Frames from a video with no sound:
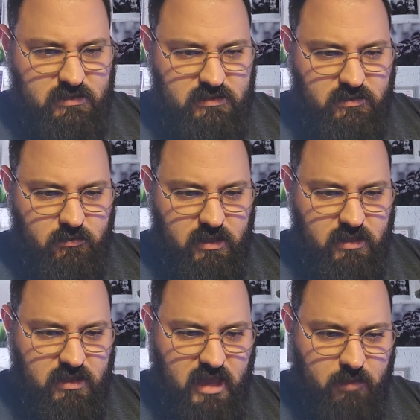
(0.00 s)
Let's go ahead
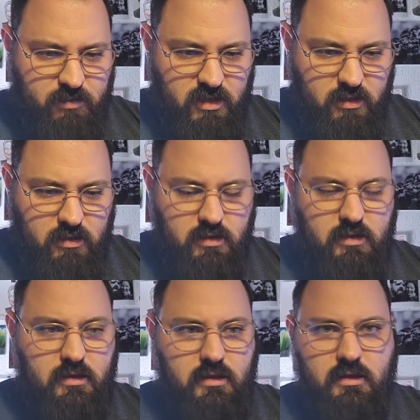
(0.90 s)
and cap it
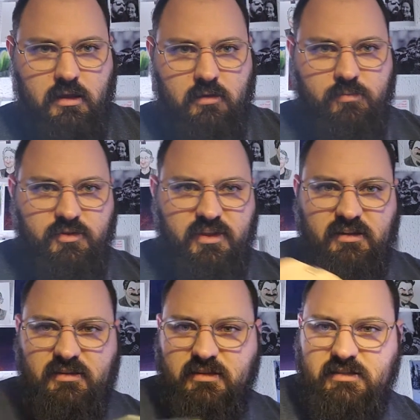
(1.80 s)
and put
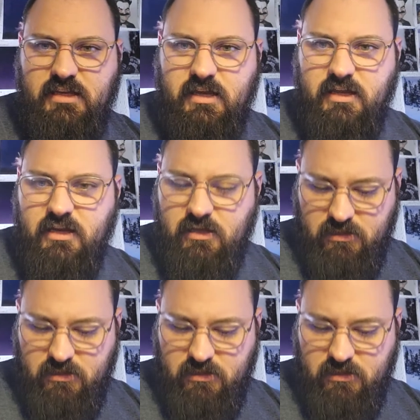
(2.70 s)
that to the side